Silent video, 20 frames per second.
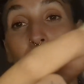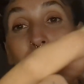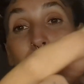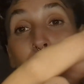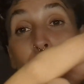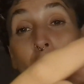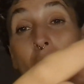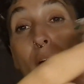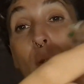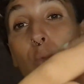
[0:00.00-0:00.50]

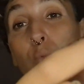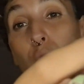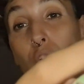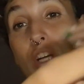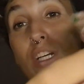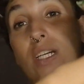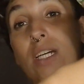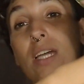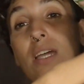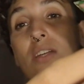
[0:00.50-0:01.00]
not
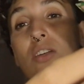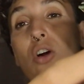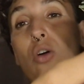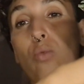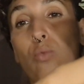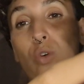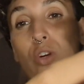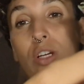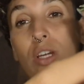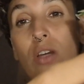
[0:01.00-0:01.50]
working
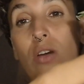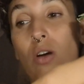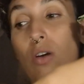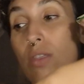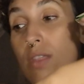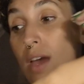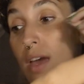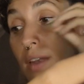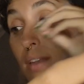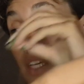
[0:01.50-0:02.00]
on
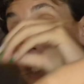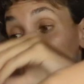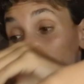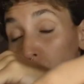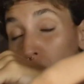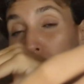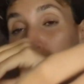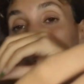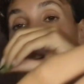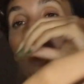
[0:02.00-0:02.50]
that
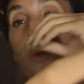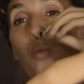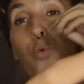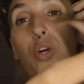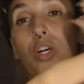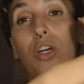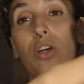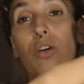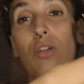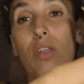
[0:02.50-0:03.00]
issue, not
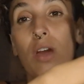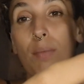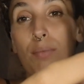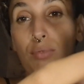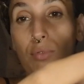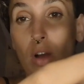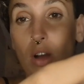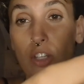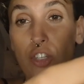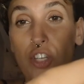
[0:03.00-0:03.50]
working on that
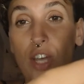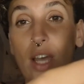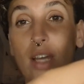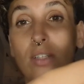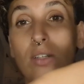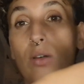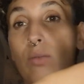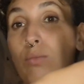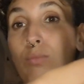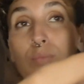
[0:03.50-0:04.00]
project,
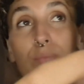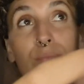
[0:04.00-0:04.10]
not